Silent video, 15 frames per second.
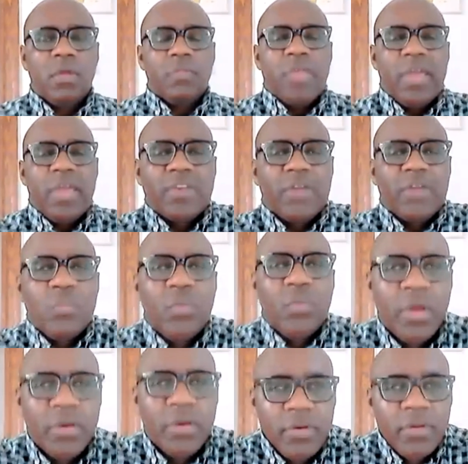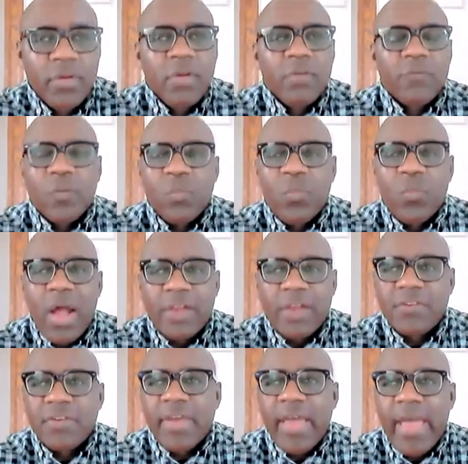Thanks everyone for
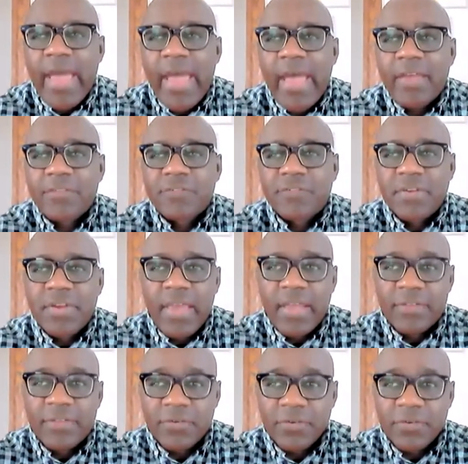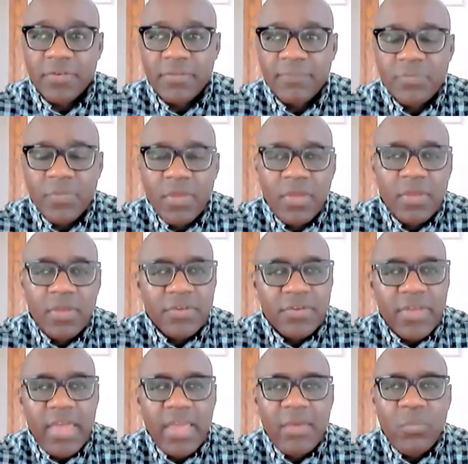watching Asked and Answered.
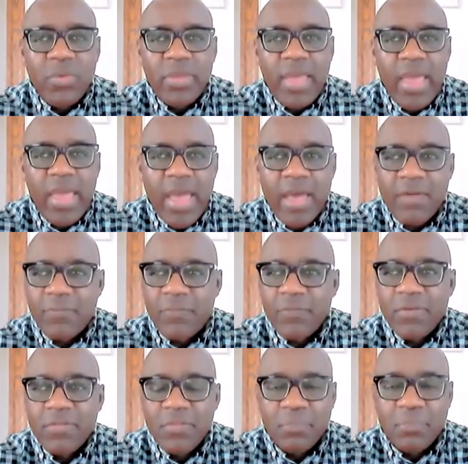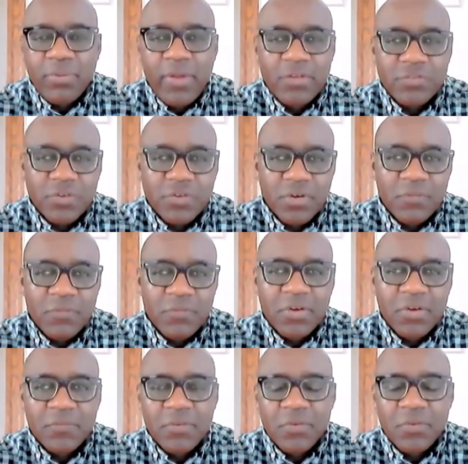Today we have the pleasure of
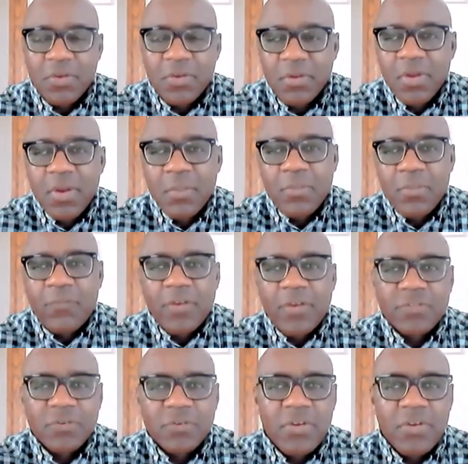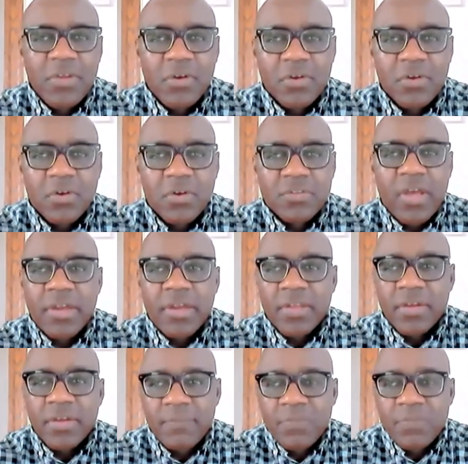interviewing Professor Neil
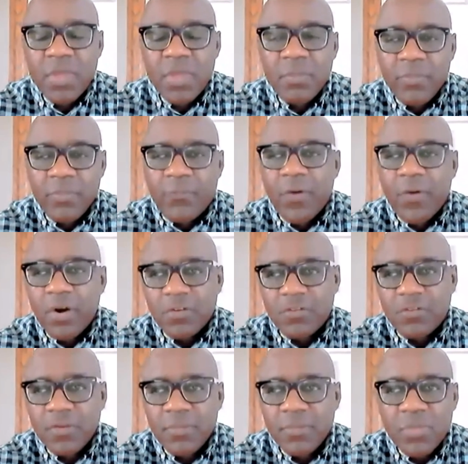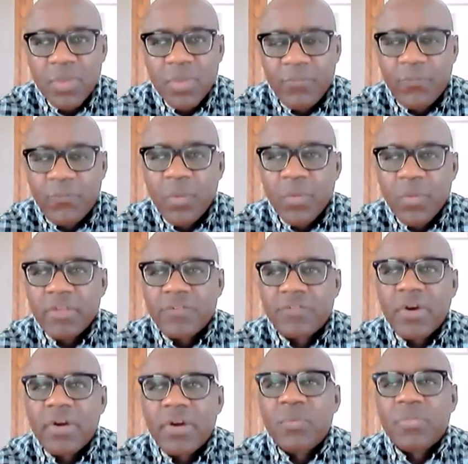Gotanda. But first, before we get
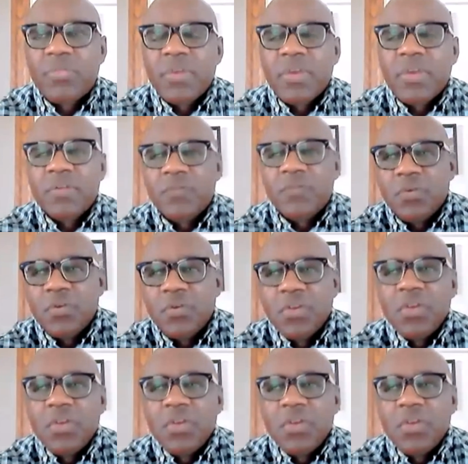started with the interview,